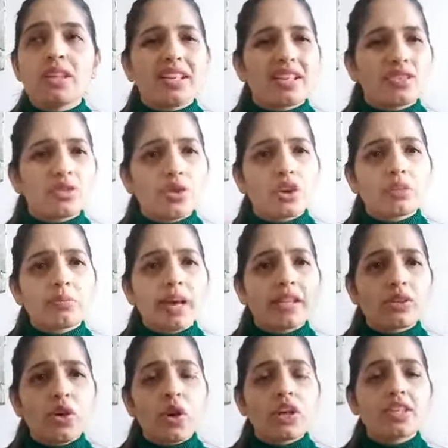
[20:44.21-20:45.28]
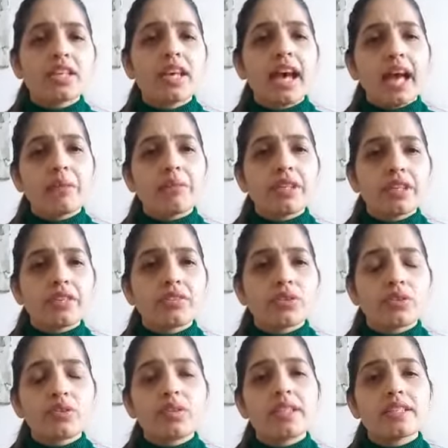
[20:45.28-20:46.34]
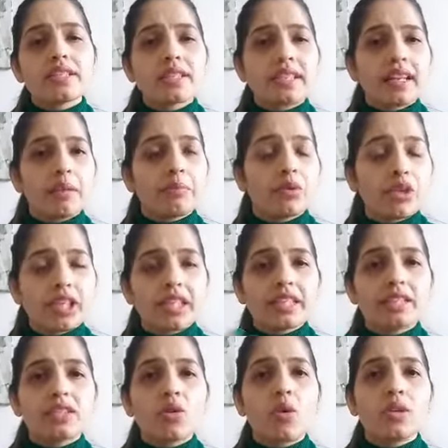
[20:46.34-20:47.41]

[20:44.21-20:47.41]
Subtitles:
that's not my thought, I'm here for a reason, and I bring it,